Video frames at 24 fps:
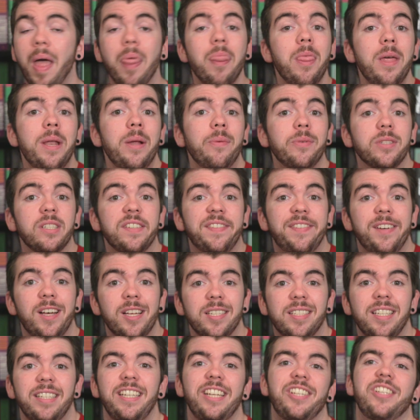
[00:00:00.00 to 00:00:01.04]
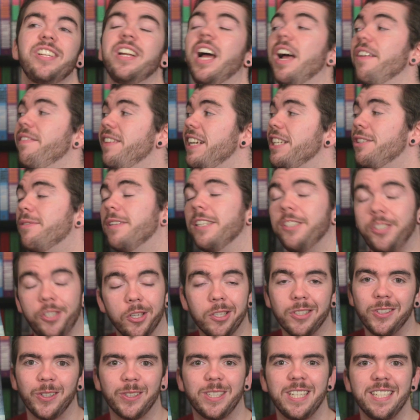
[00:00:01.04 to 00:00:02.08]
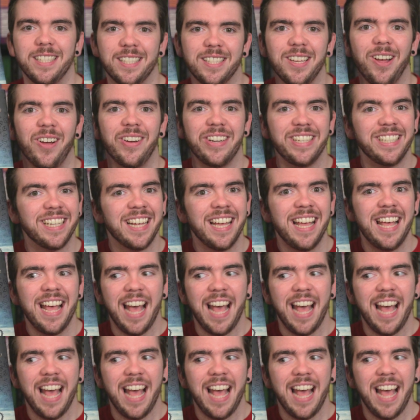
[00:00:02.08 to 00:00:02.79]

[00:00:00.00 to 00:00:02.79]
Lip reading: that it was a first edition. I've literally just looked inside,